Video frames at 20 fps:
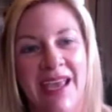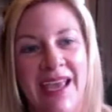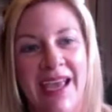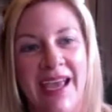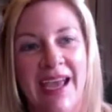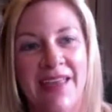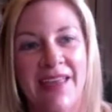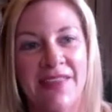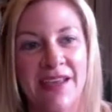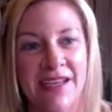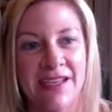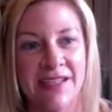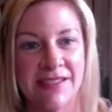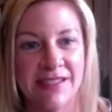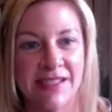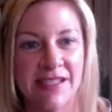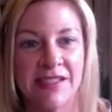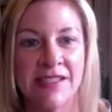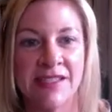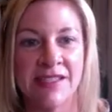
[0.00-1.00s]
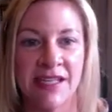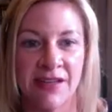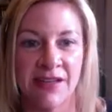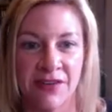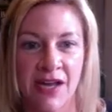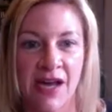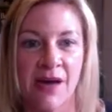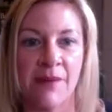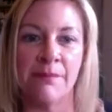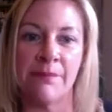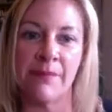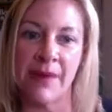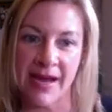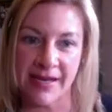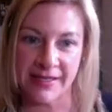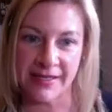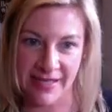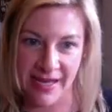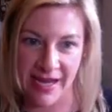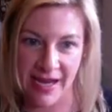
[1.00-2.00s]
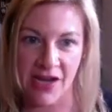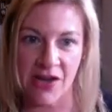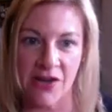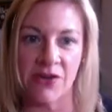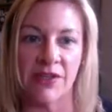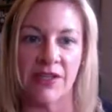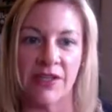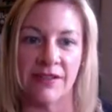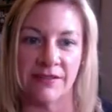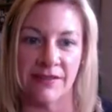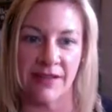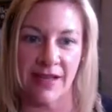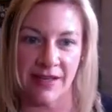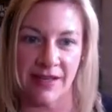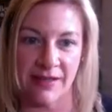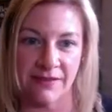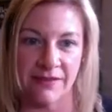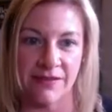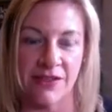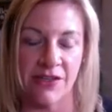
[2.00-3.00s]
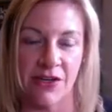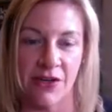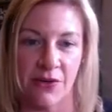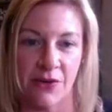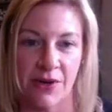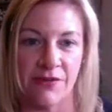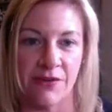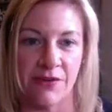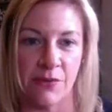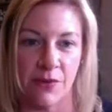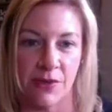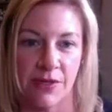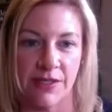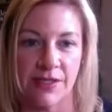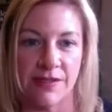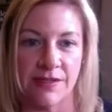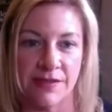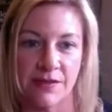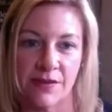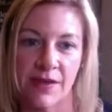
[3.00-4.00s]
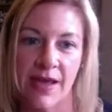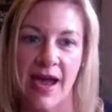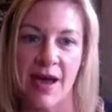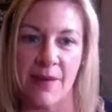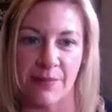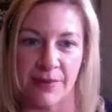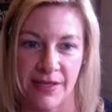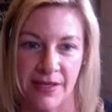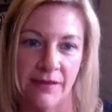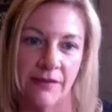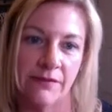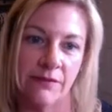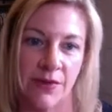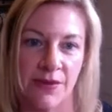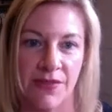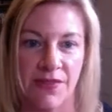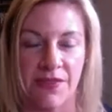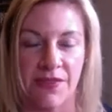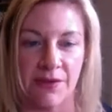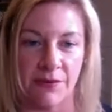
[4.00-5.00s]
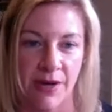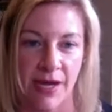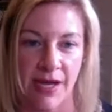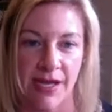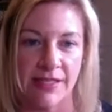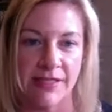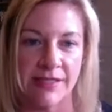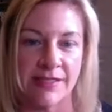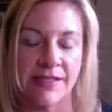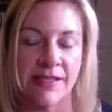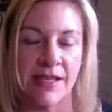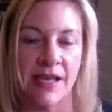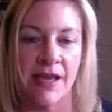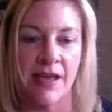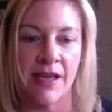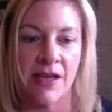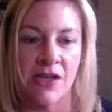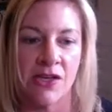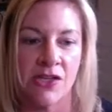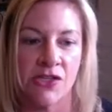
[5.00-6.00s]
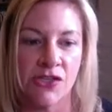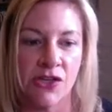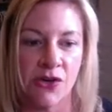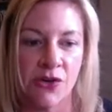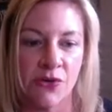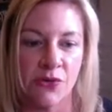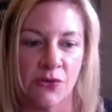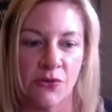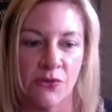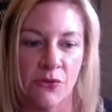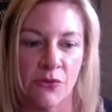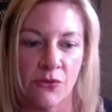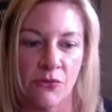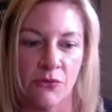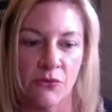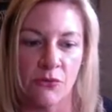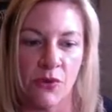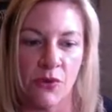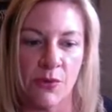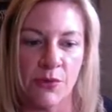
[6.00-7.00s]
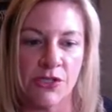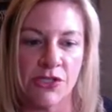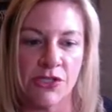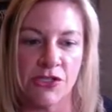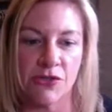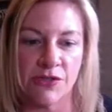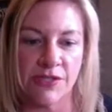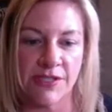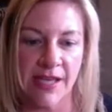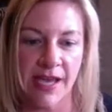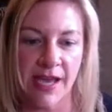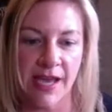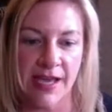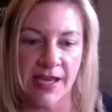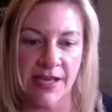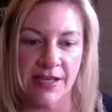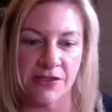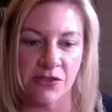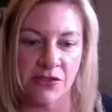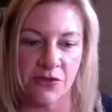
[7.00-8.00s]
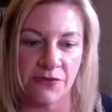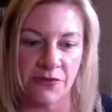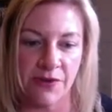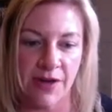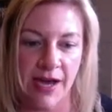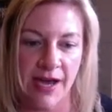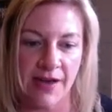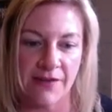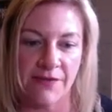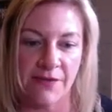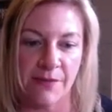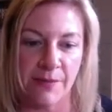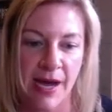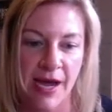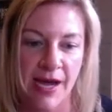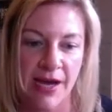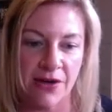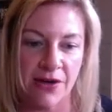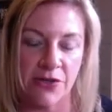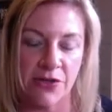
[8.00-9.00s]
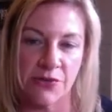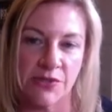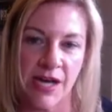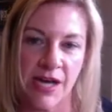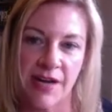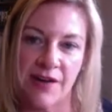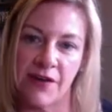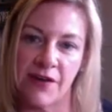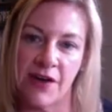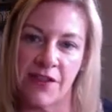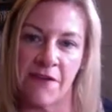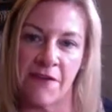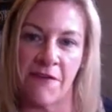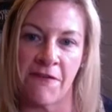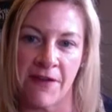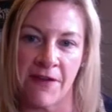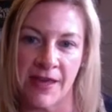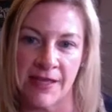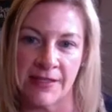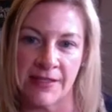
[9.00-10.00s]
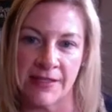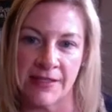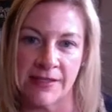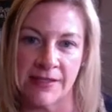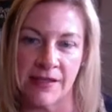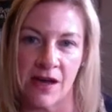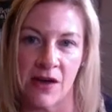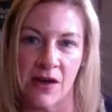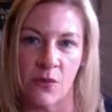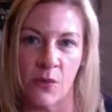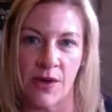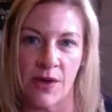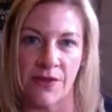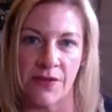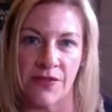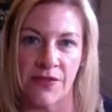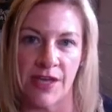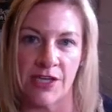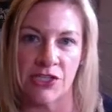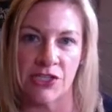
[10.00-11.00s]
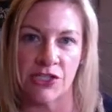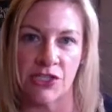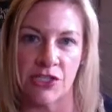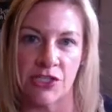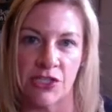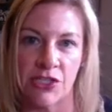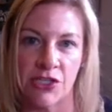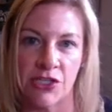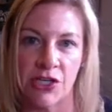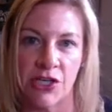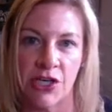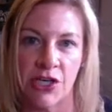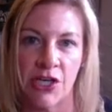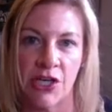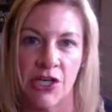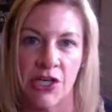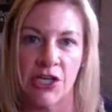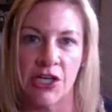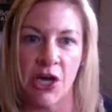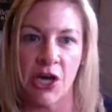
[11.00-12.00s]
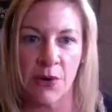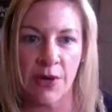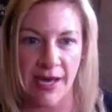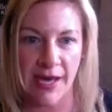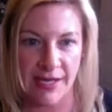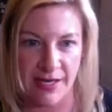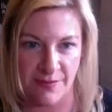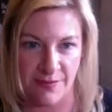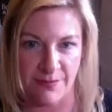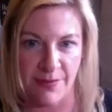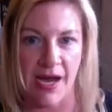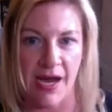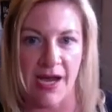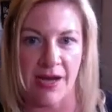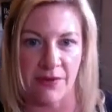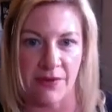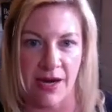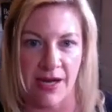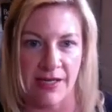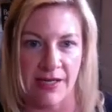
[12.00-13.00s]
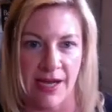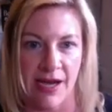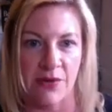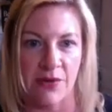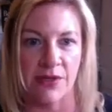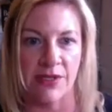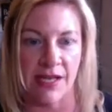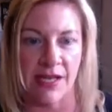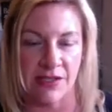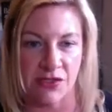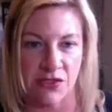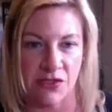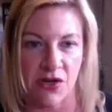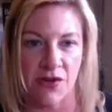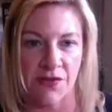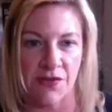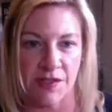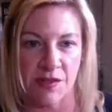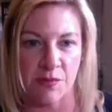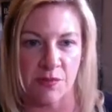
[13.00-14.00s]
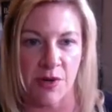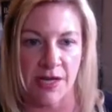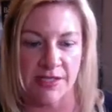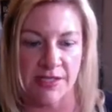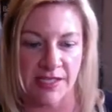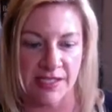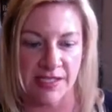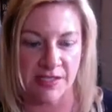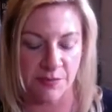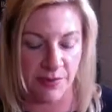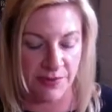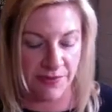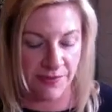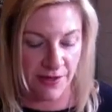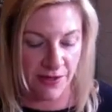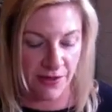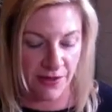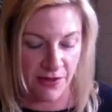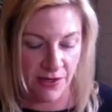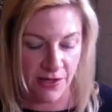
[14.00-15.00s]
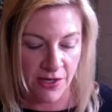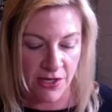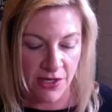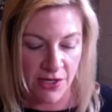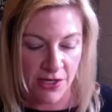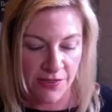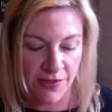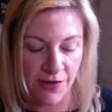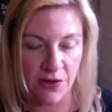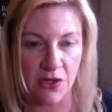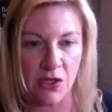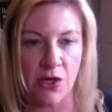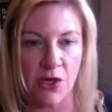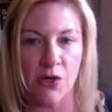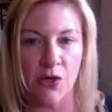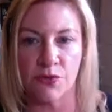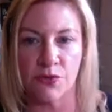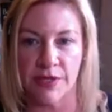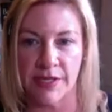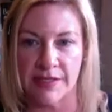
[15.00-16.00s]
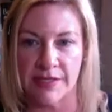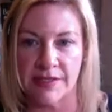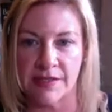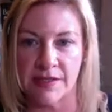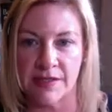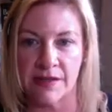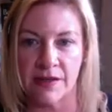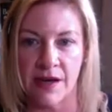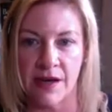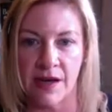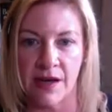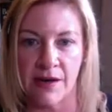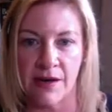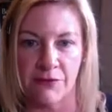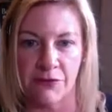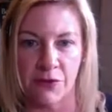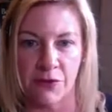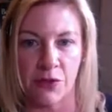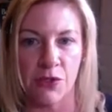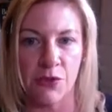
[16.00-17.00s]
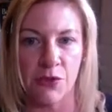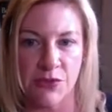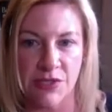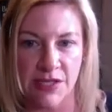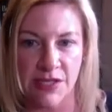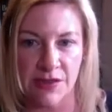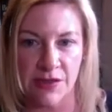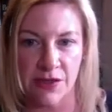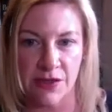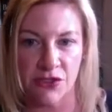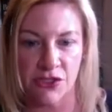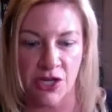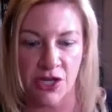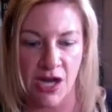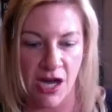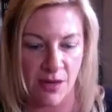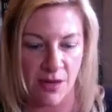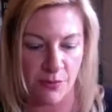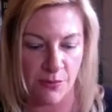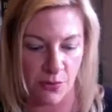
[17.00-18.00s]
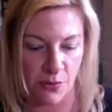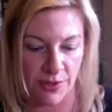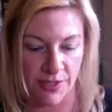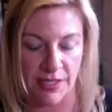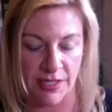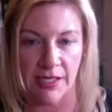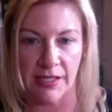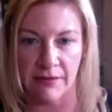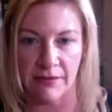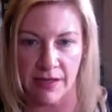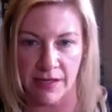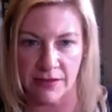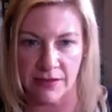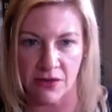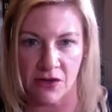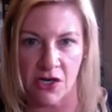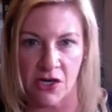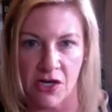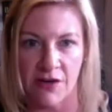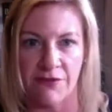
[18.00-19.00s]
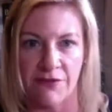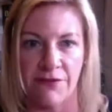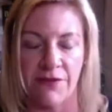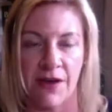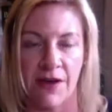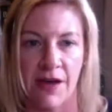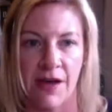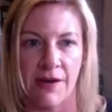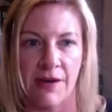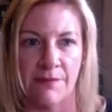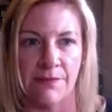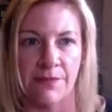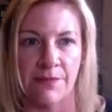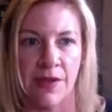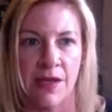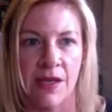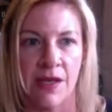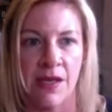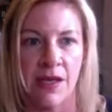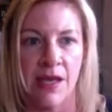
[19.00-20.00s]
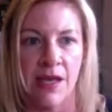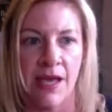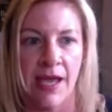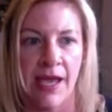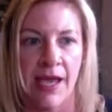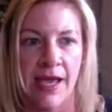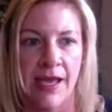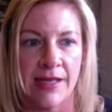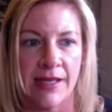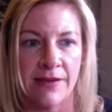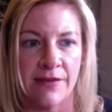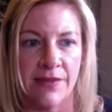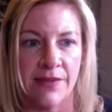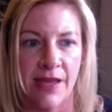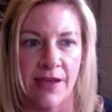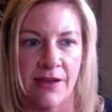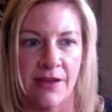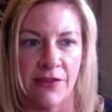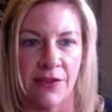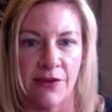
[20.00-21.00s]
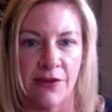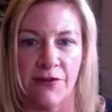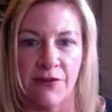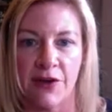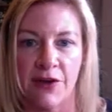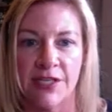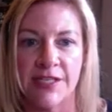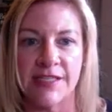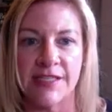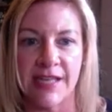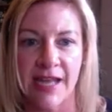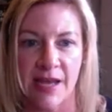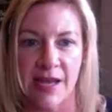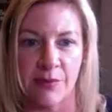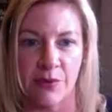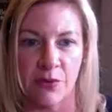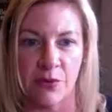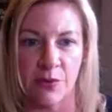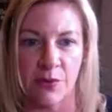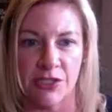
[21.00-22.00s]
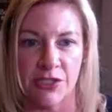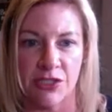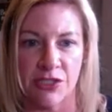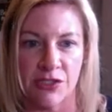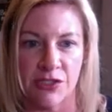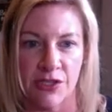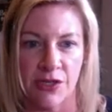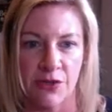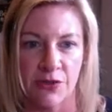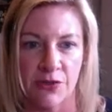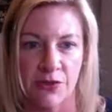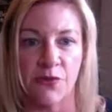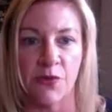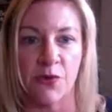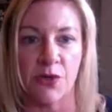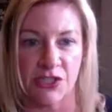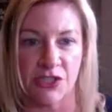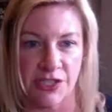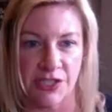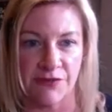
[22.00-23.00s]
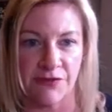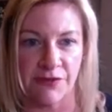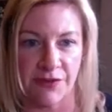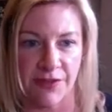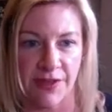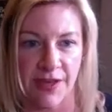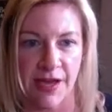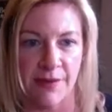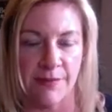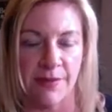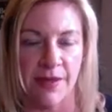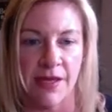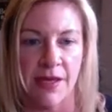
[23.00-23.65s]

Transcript: And they since then have come back down, and everyone is happy with the rates. So what would you say? So if I have a buyer who's kind of on the fence on whether they should go ahead and buy right now and start this process, but they're a low risk for losing their job or getting laid off, and they're very stable, which is fortunate for them.